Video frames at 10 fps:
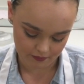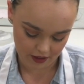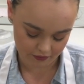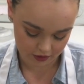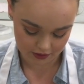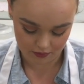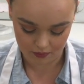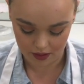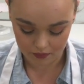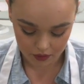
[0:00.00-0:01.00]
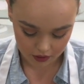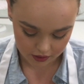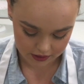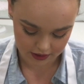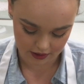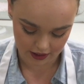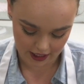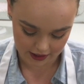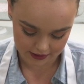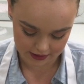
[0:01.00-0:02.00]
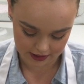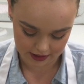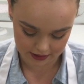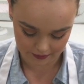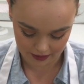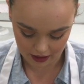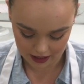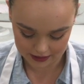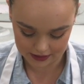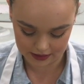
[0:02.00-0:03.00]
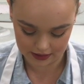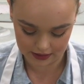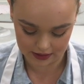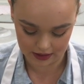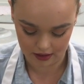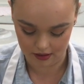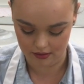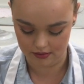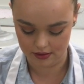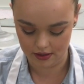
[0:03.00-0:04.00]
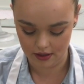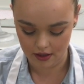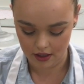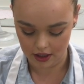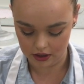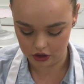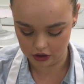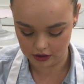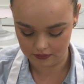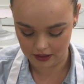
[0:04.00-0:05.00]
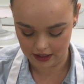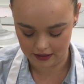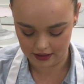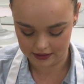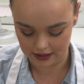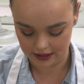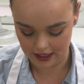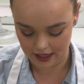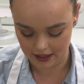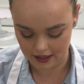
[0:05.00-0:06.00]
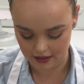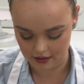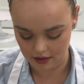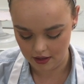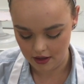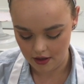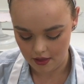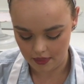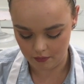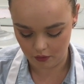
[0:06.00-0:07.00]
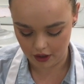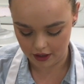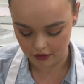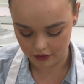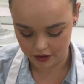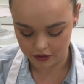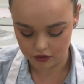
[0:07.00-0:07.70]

pay for some of my books and the gas to get to my classes and insurance money and things like that. And the more I learned at